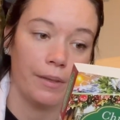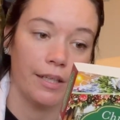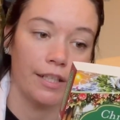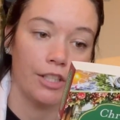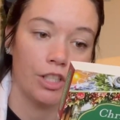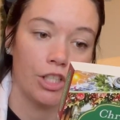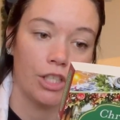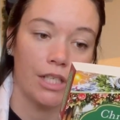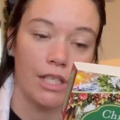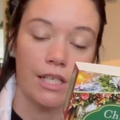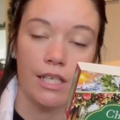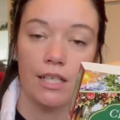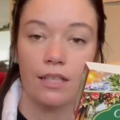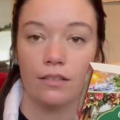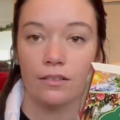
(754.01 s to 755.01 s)
and
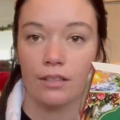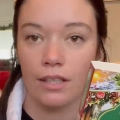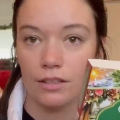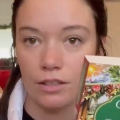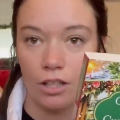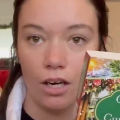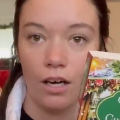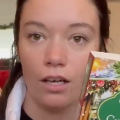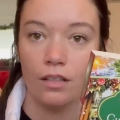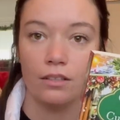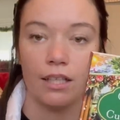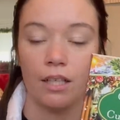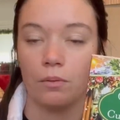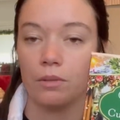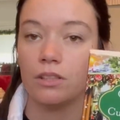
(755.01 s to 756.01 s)
she
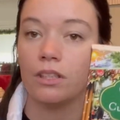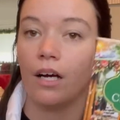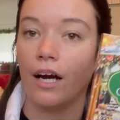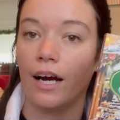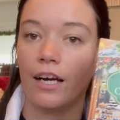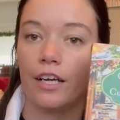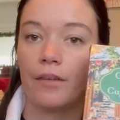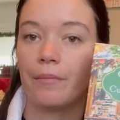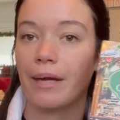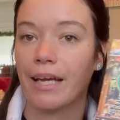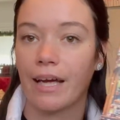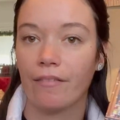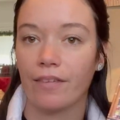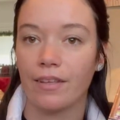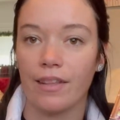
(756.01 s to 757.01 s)
was taught how to bake
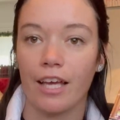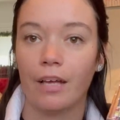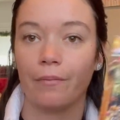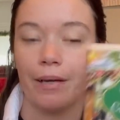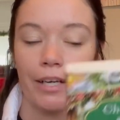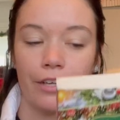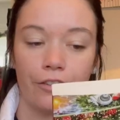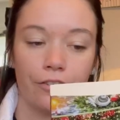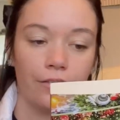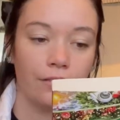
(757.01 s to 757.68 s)
everything by her